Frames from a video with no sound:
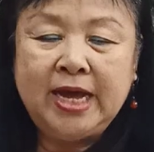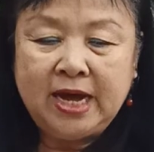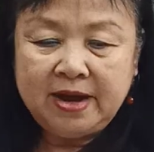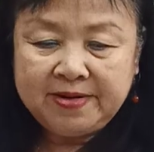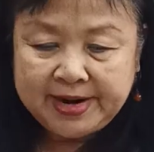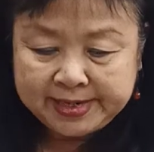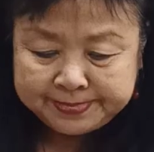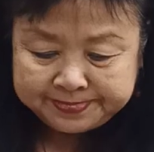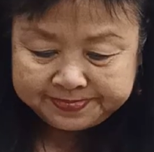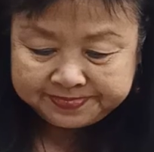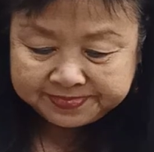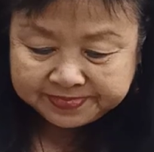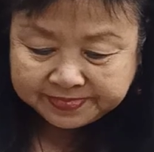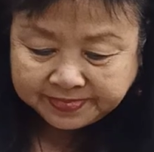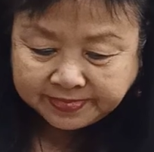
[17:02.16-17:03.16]
Alright.
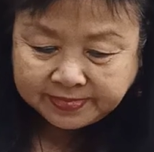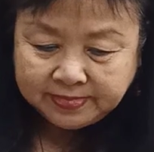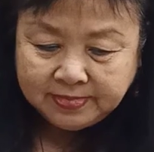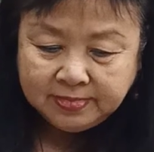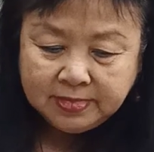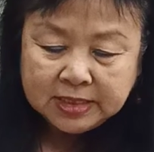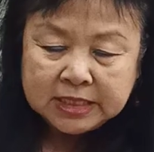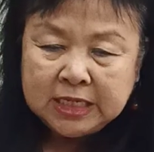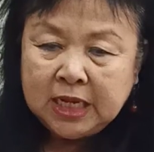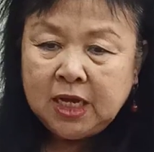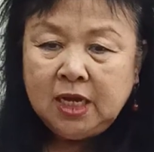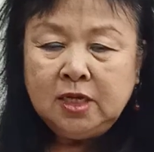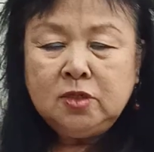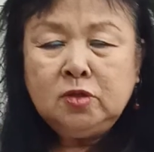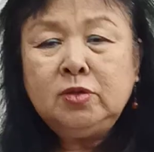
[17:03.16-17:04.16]

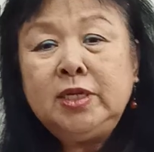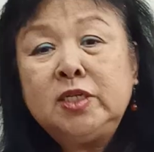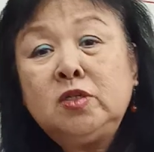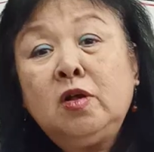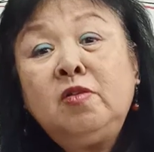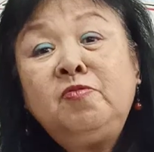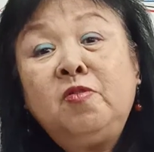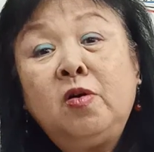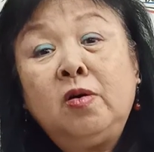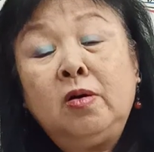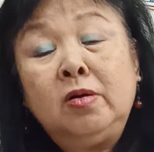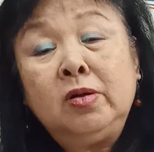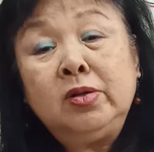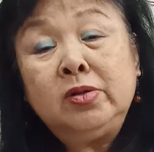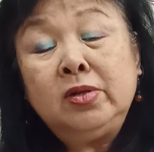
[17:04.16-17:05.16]
So that's all
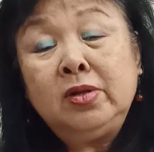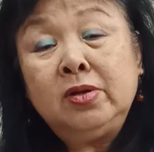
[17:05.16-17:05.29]
for